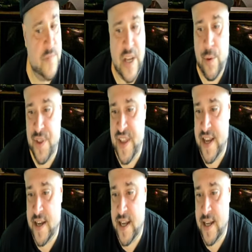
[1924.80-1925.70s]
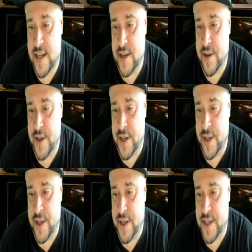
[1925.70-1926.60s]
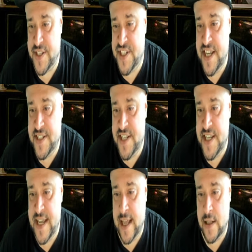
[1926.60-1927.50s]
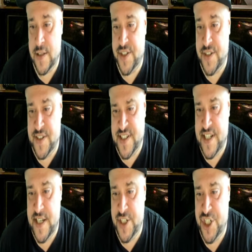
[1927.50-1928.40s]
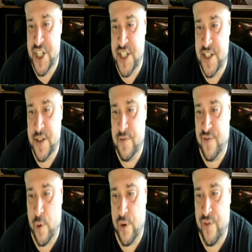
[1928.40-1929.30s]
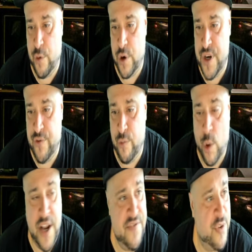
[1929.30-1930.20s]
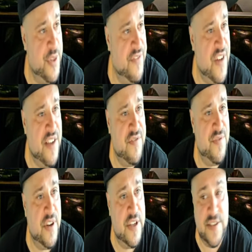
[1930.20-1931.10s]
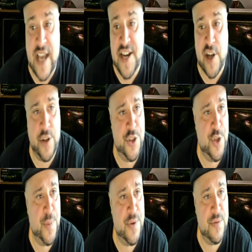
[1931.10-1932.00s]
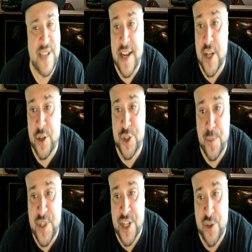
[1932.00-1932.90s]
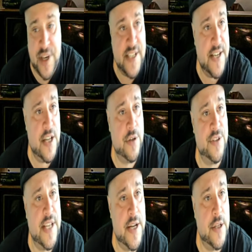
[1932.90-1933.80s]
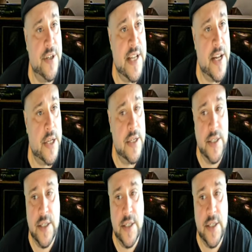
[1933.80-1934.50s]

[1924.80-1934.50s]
I want to thank CTLCG441 for the $10 super chat. Sorry, $10.